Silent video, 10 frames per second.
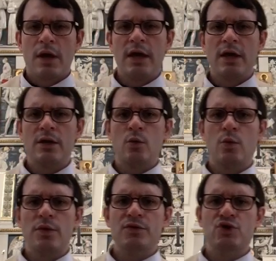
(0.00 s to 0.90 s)
And
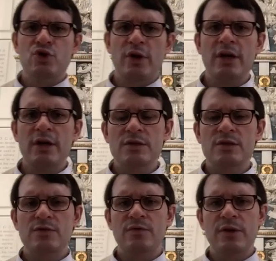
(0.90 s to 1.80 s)
with the
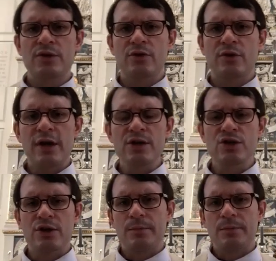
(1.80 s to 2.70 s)

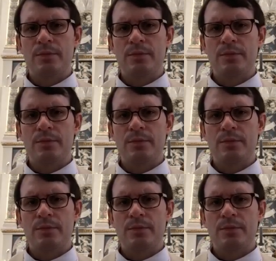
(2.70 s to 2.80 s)
Transfiguration,